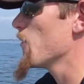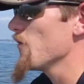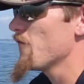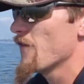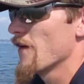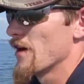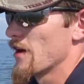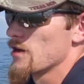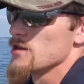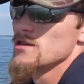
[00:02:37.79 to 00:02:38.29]
we
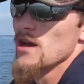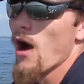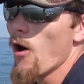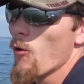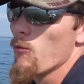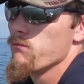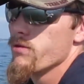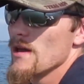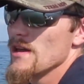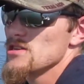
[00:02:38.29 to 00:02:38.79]
finna
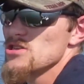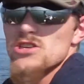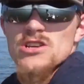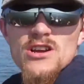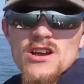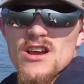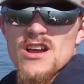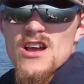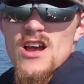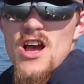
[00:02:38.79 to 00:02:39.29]
go, bitch.
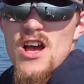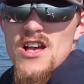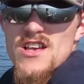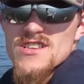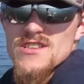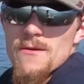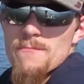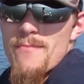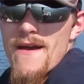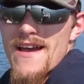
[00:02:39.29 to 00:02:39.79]

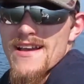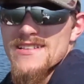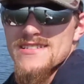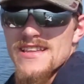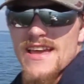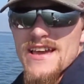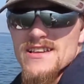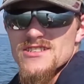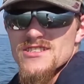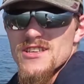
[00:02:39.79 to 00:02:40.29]
So
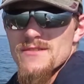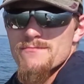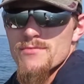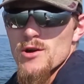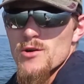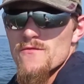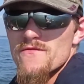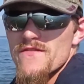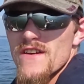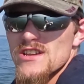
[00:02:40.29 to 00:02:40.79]
backstage of the
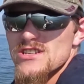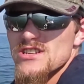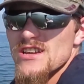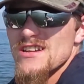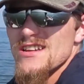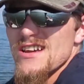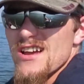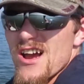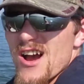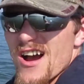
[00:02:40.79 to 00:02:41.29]
boom
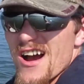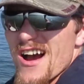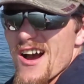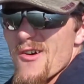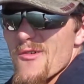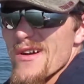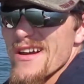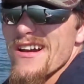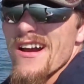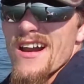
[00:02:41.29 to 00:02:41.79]
fishing,
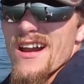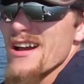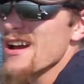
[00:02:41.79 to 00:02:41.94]
we caught